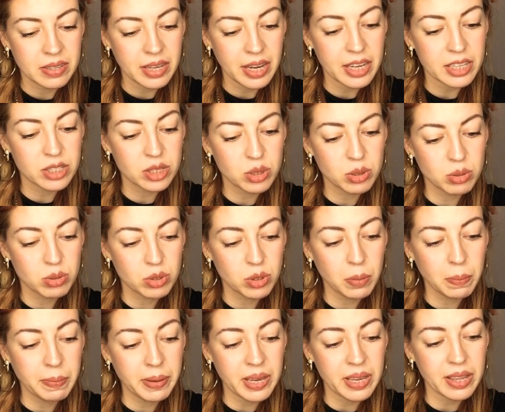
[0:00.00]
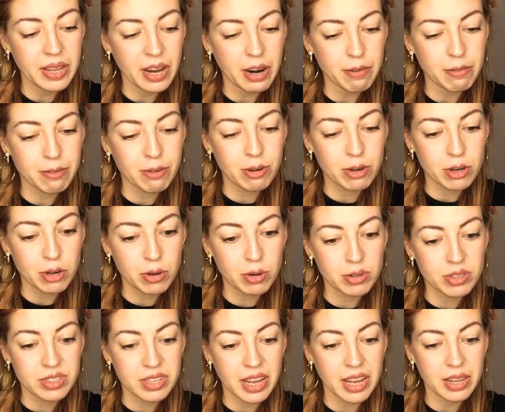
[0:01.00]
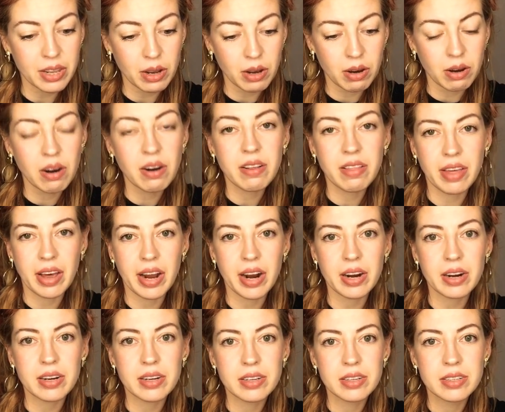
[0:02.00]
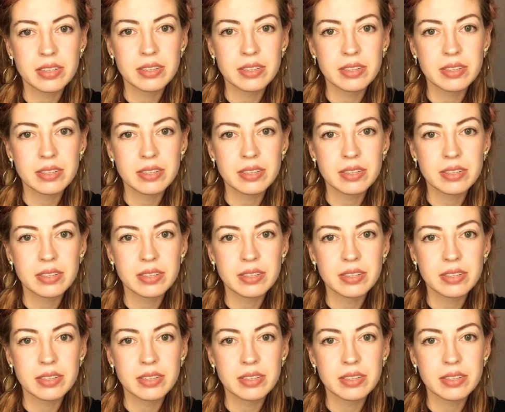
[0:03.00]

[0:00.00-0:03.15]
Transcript: yes, to to be there for those that are there.